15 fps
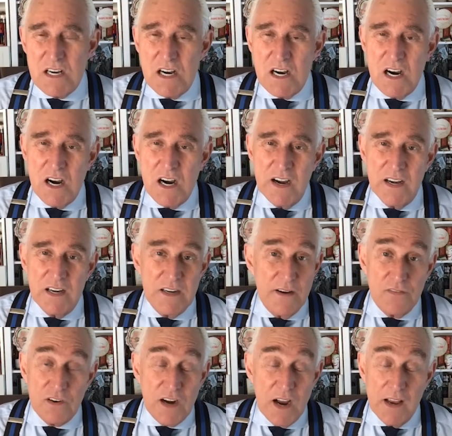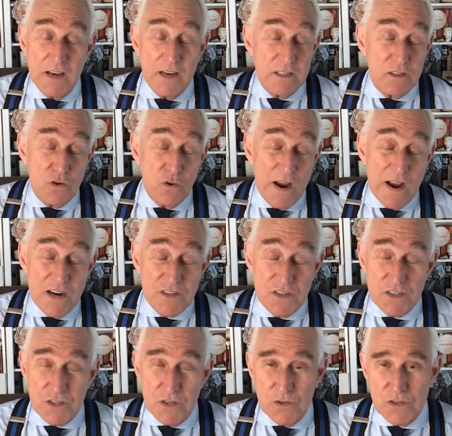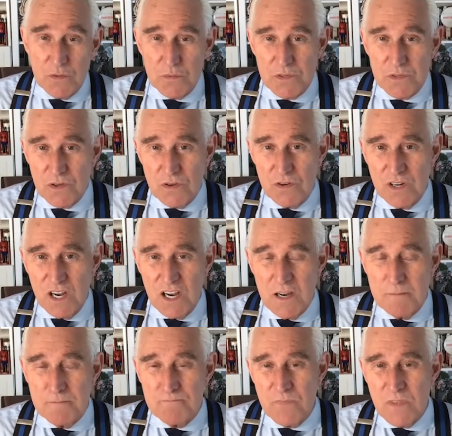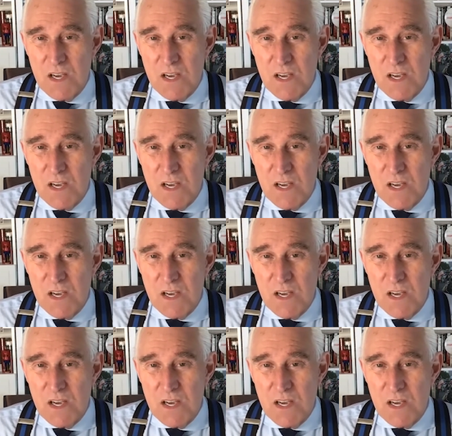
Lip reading: and it crashed as soon as it was turned on.